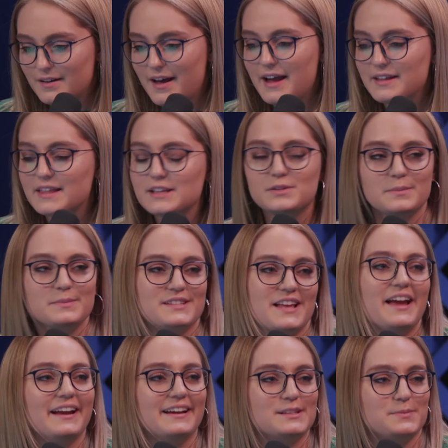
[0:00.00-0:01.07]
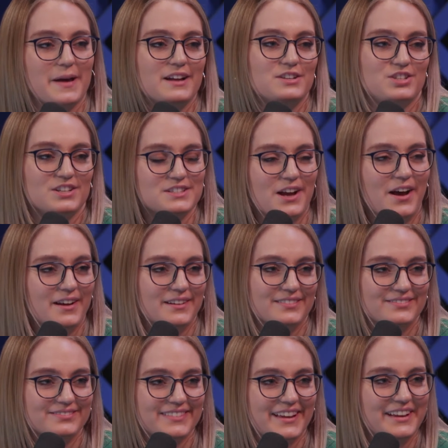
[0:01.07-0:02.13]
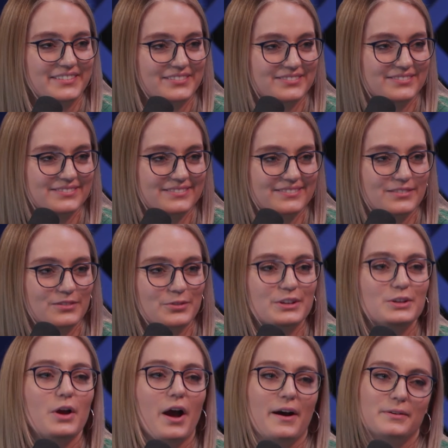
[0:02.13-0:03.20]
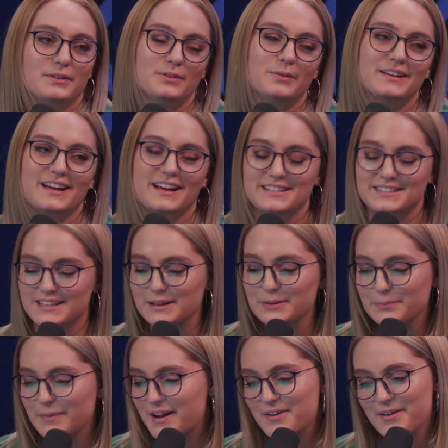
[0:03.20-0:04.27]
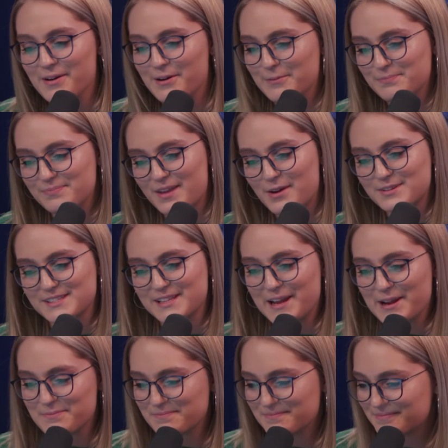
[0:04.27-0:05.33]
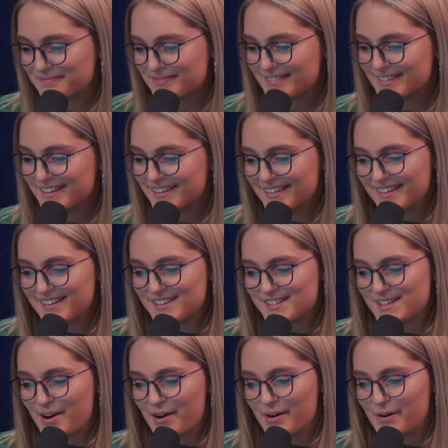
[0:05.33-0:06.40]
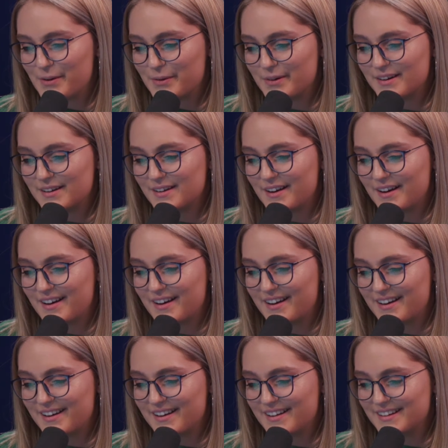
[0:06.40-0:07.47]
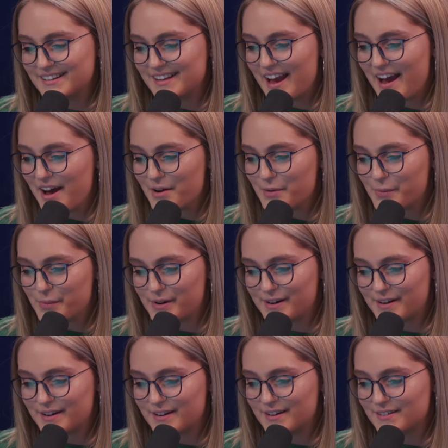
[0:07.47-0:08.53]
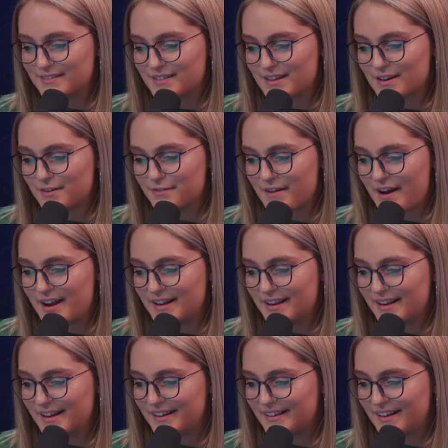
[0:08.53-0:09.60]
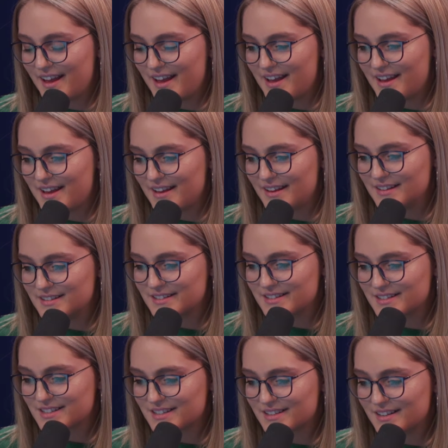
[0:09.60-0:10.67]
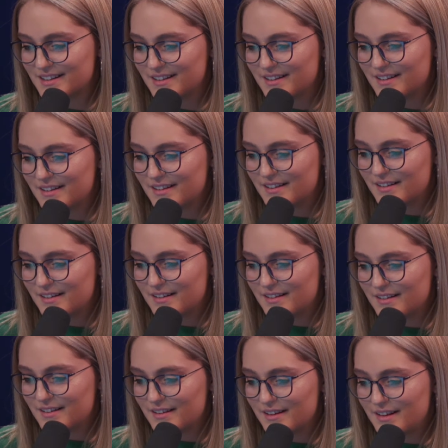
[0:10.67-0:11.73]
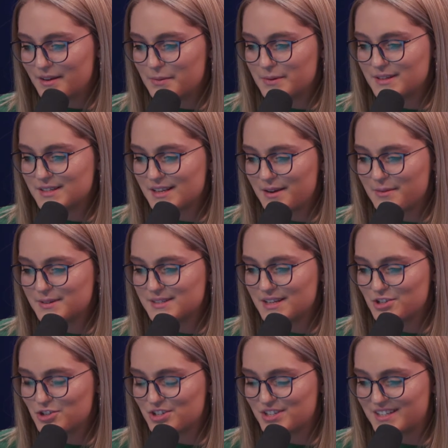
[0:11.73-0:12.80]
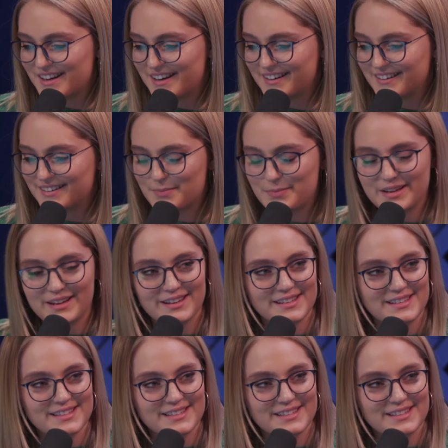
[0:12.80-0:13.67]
That's what I'm saying. It's bad shit talk. Like, you want to cut deep. I don't know. That was lame. So, they're fighting, and it was interesting because